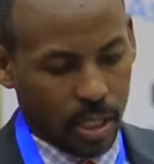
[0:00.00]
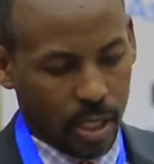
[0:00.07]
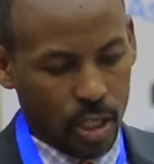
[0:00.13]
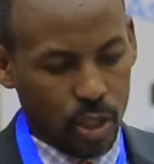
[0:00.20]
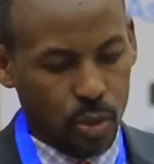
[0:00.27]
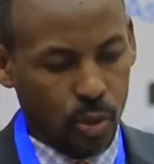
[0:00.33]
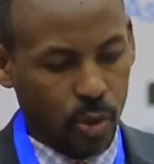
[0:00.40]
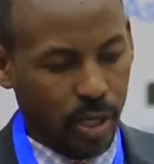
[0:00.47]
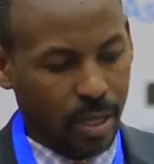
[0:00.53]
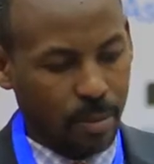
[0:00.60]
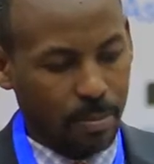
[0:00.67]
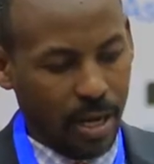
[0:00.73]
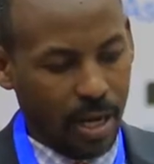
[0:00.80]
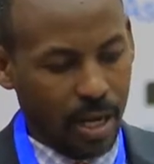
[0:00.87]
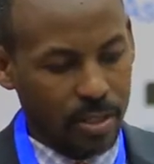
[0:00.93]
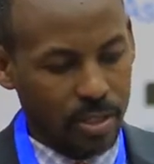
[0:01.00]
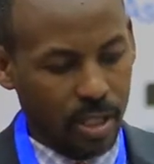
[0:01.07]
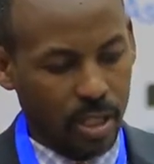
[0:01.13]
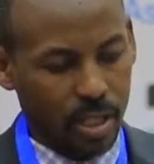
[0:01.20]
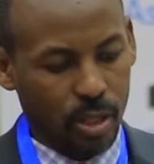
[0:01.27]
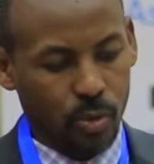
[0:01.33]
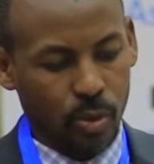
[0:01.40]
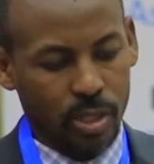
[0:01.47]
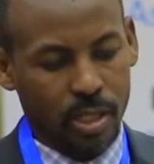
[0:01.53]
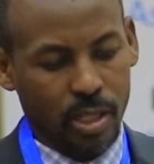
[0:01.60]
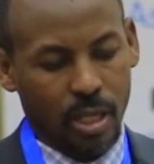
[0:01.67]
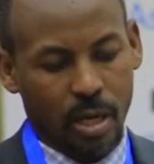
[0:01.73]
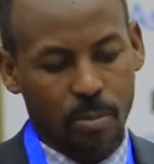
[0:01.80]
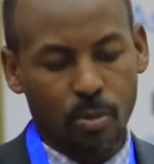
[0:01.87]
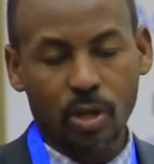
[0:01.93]
ensuring balance and equity
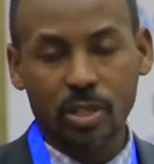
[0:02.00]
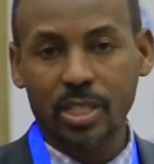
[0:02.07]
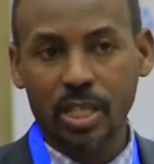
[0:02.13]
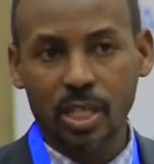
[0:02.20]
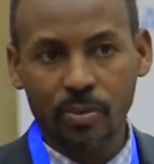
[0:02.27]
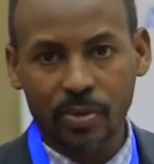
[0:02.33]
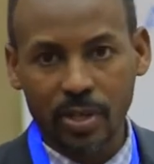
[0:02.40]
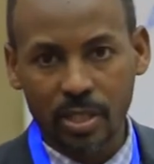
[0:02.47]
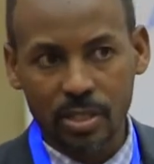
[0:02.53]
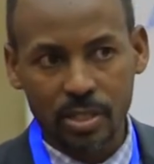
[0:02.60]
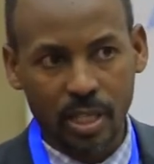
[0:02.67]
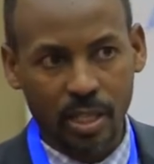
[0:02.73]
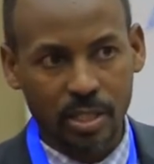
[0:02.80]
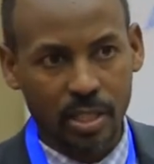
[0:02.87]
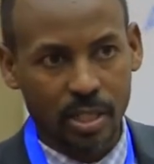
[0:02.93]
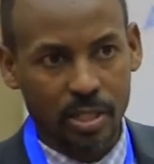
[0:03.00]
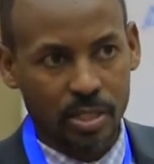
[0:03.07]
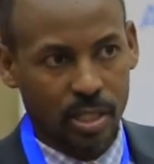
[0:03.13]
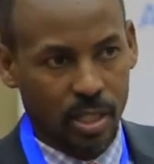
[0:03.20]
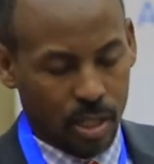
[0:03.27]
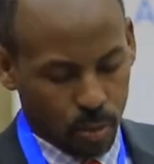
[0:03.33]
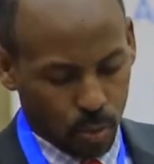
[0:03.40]
among the different sectors